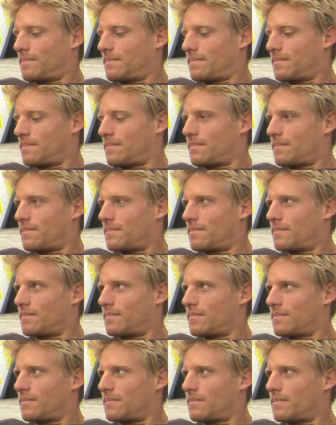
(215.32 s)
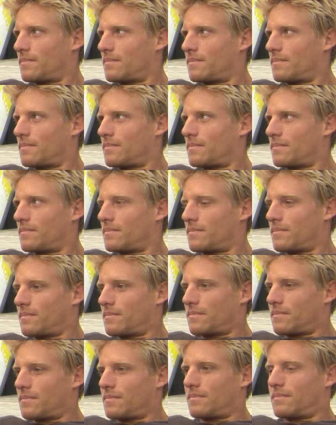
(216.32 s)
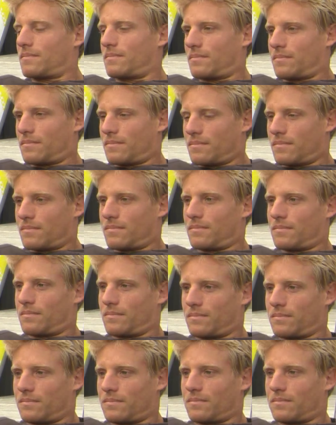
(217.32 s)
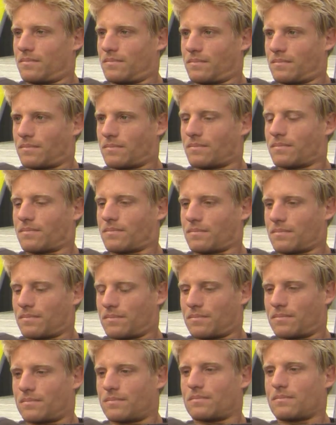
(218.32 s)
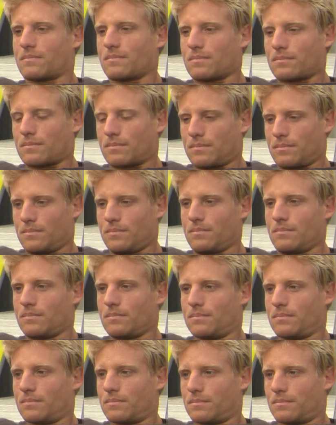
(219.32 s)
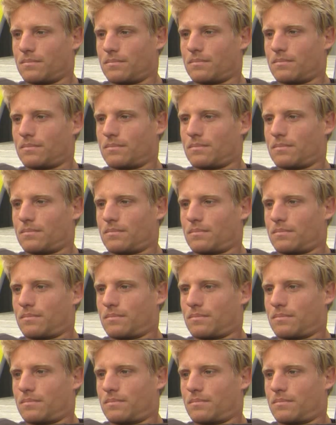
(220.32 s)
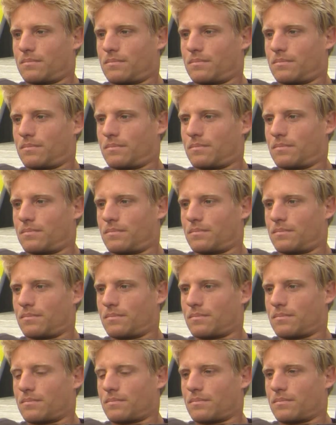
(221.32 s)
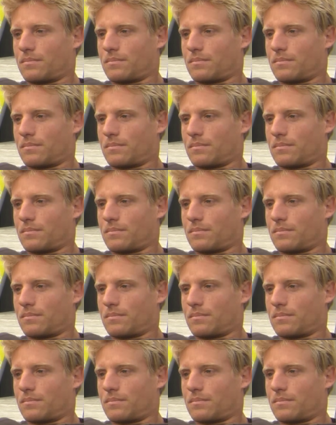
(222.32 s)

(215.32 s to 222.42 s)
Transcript: [no speech]